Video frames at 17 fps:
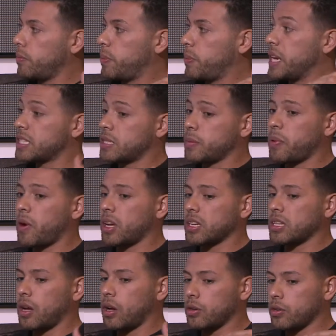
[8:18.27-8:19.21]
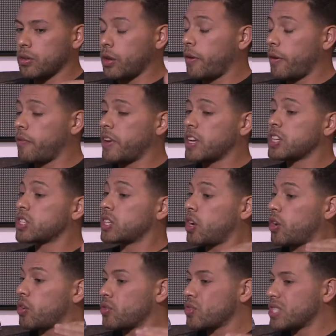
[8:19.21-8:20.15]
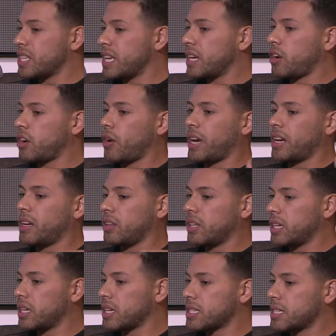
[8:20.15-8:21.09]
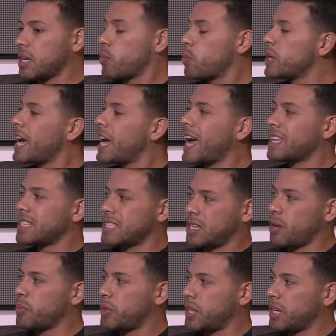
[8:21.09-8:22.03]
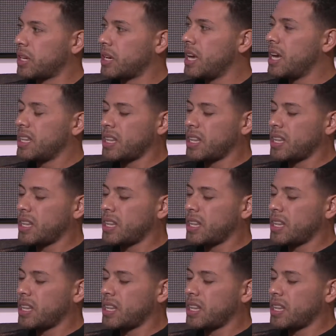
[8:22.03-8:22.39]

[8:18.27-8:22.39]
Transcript: based upon un eventually understanding our analytics that we had something